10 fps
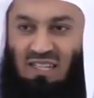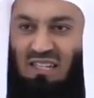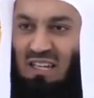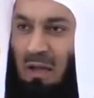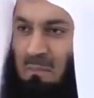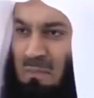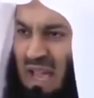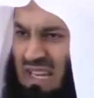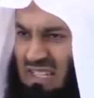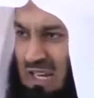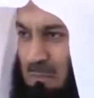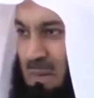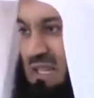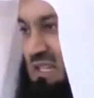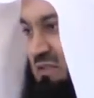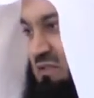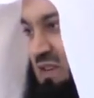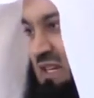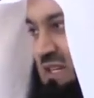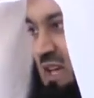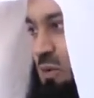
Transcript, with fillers: This is an amazing piece of advice.